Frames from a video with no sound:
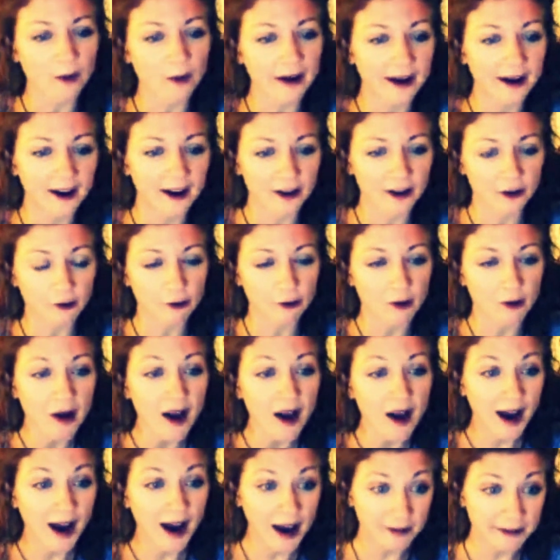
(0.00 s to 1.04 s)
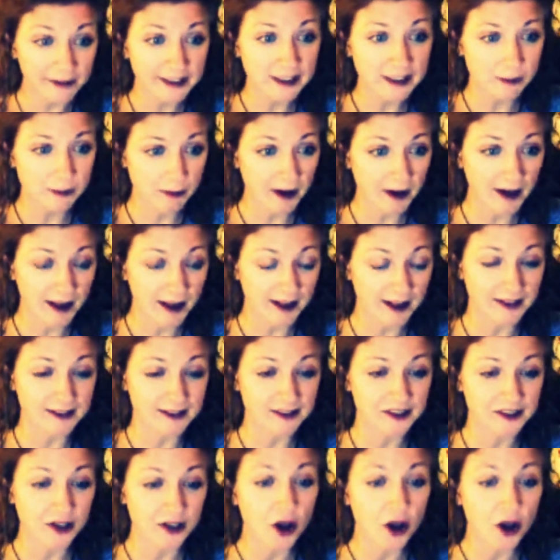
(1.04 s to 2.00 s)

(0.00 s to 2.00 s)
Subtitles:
you have experience